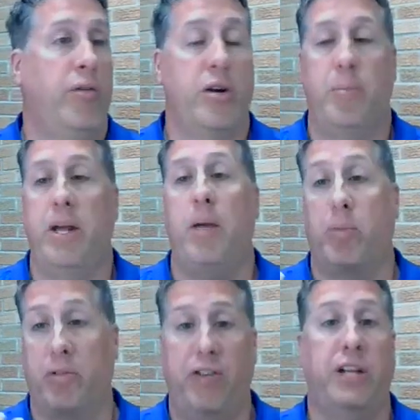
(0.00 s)
if we were to be a
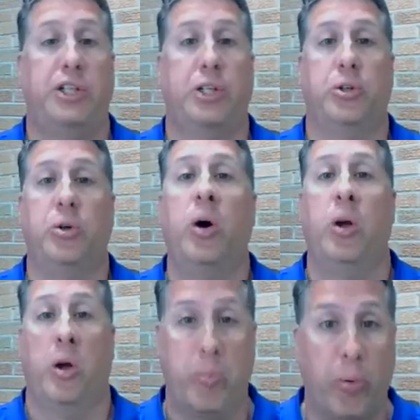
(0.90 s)
professional
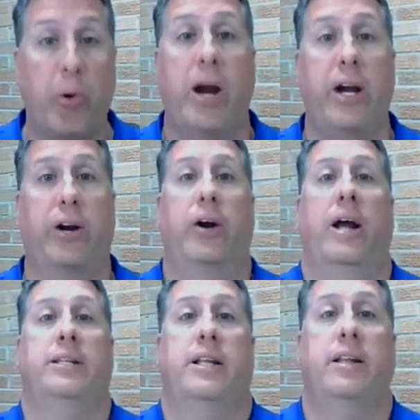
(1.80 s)

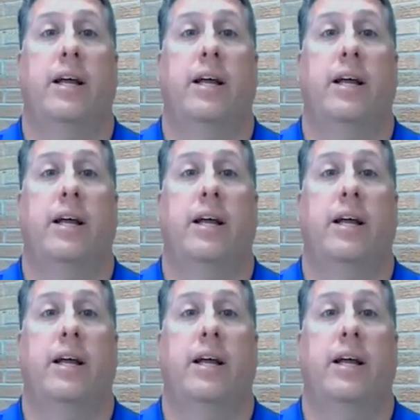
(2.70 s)
prayer at